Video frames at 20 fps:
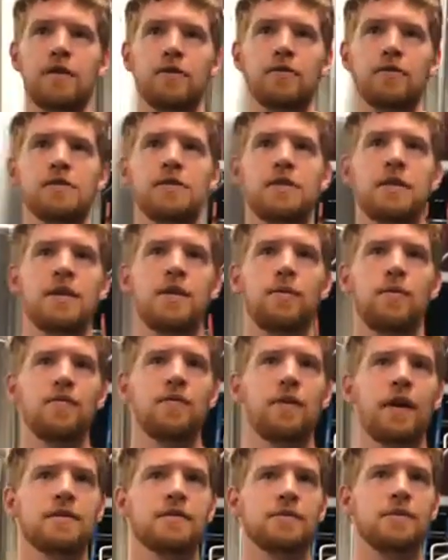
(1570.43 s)
you'll see that we've
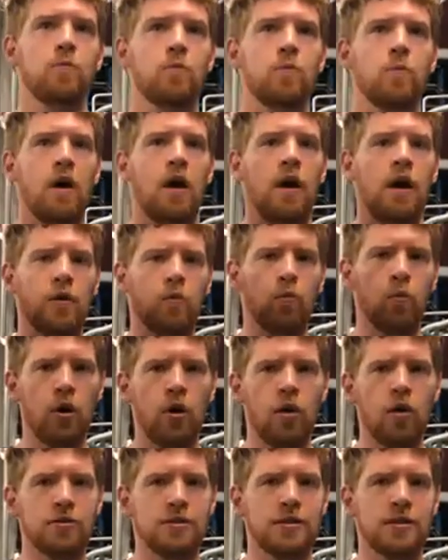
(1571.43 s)
got some odd walls